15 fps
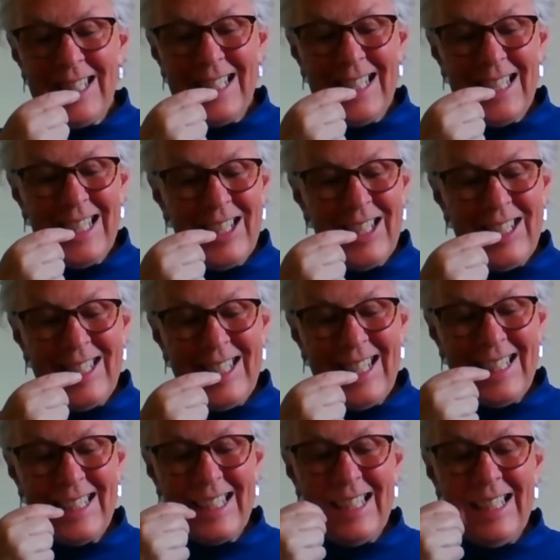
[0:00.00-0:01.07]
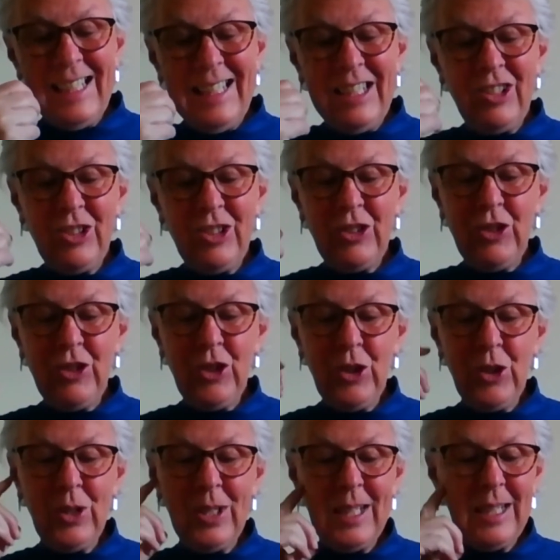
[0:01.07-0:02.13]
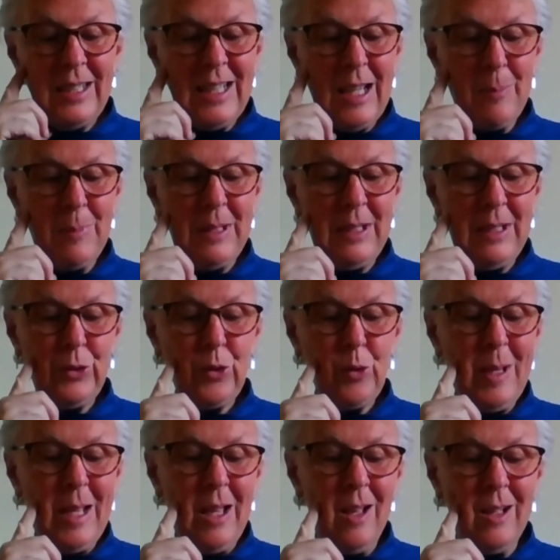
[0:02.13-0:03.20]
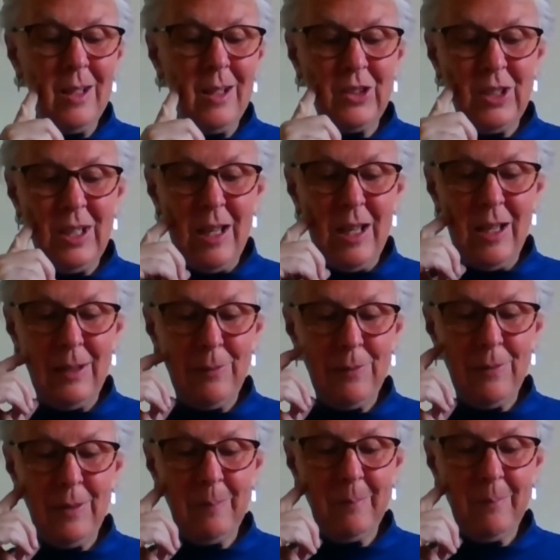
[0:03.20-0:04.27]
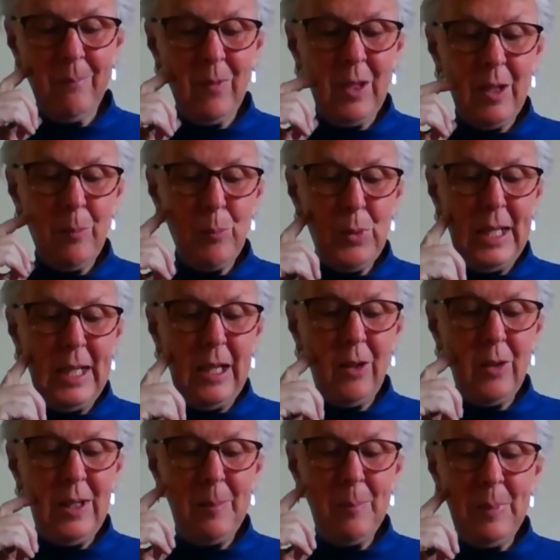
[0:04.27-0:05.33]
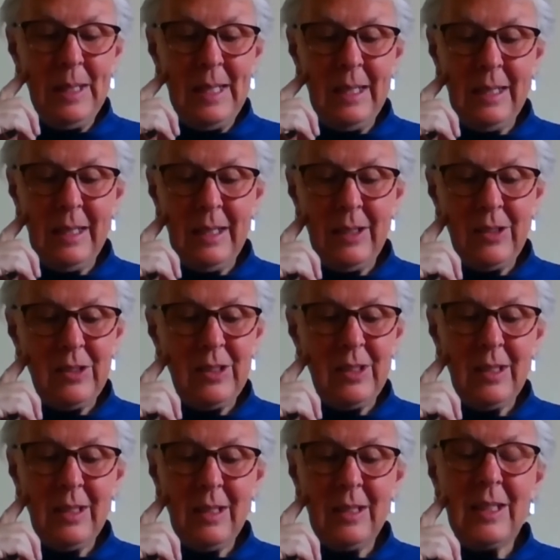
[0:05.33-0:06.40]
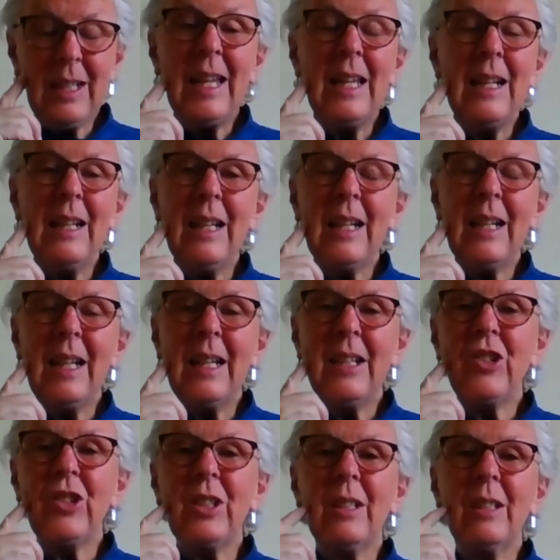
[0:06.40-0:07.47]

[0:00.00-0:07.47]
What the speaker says: she says, leeches joy and happiness from our hearts and life, bringing only bleakness and alienation.